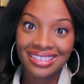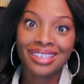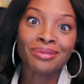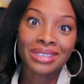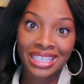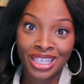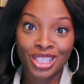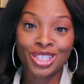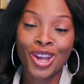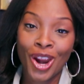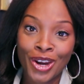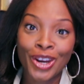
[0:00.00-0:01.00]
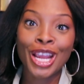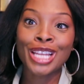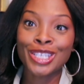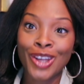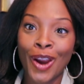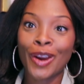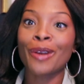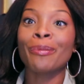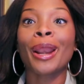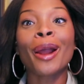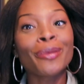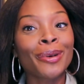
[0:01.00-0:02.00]
it was getting darker and darker,
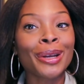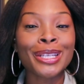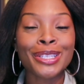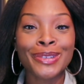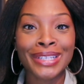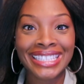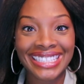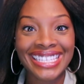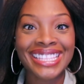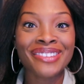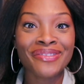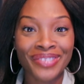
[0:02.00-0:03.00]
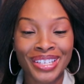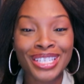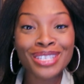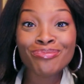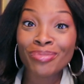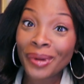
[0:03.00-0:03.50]
but I wanted you to see the finished